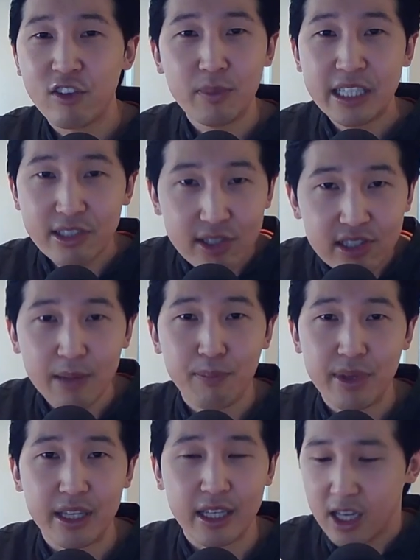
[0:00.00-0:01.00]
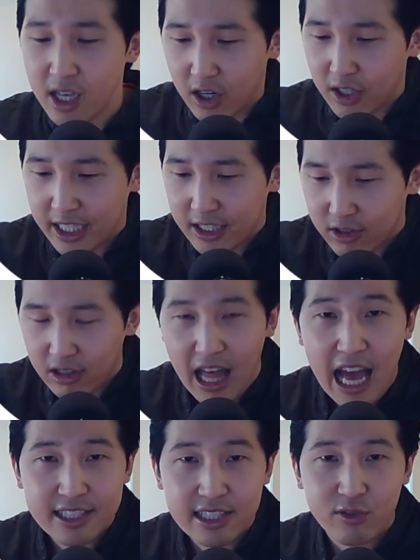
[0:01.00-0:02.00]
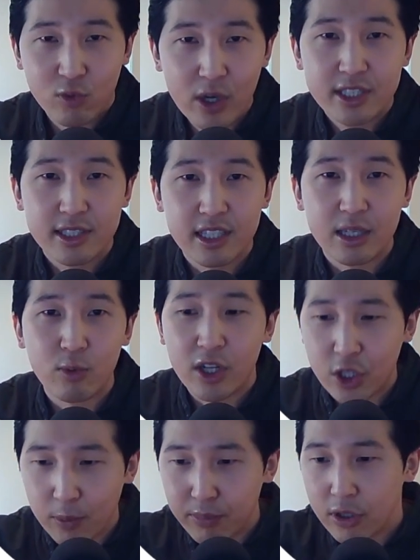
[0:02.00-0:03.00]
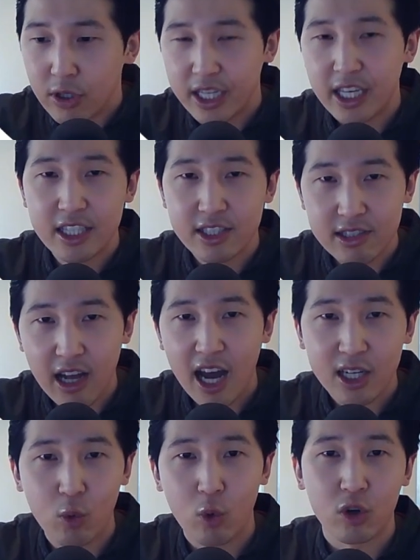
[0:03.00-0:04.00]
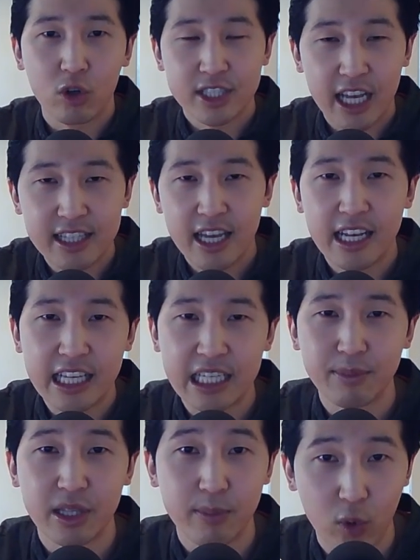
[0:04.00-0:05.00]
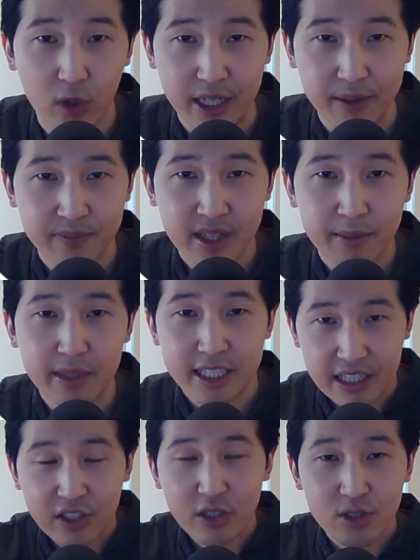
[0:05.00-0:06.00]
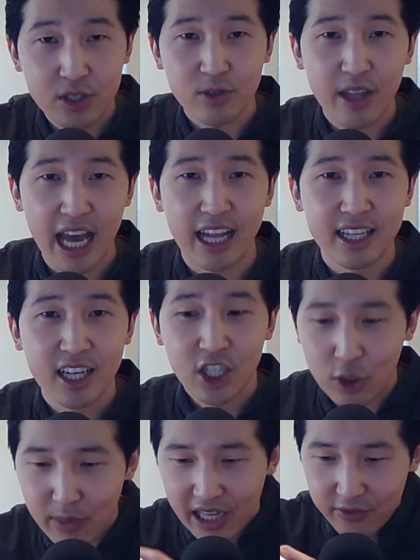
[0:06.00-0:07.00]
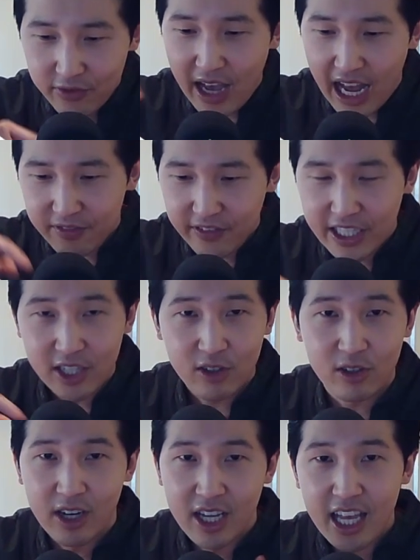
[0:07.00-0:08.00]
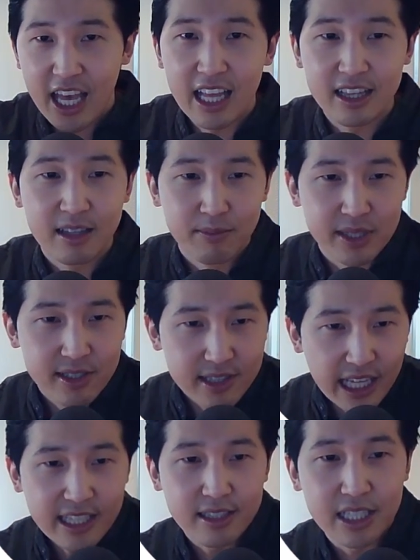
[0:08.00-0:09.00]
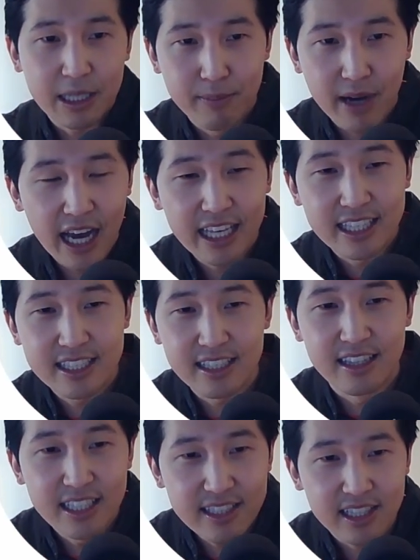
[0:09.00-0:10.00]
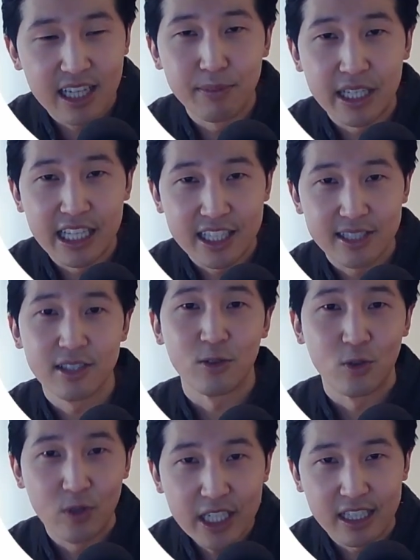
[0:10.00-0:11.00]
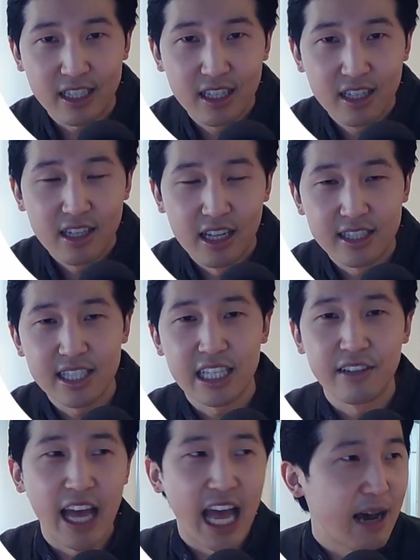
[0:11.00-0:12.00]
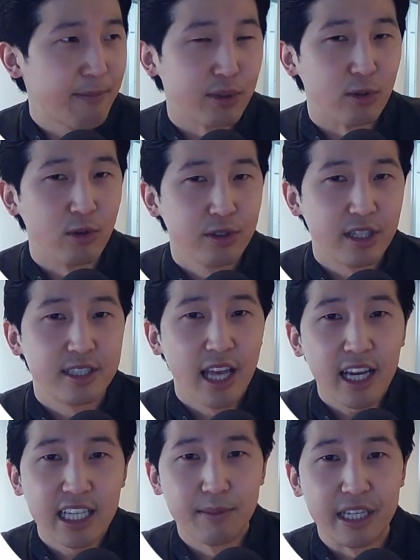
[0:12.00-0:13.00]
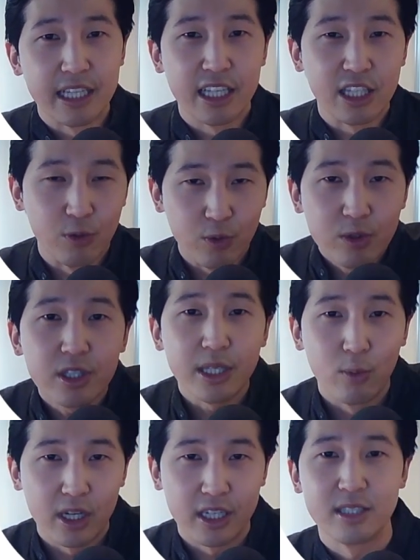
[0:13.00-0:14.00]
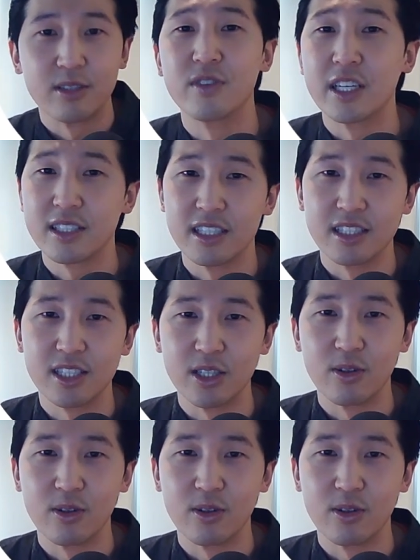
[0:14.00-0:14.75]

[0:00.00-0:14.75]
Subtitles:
be sipping on a glass of whiskey while you put in stock orders at 10 a.m. in the morning. Because if you do that, you might fat finger and mistakenly buy into this company that's a REIT instead of Apple, the tech company that you really wanted to invest into.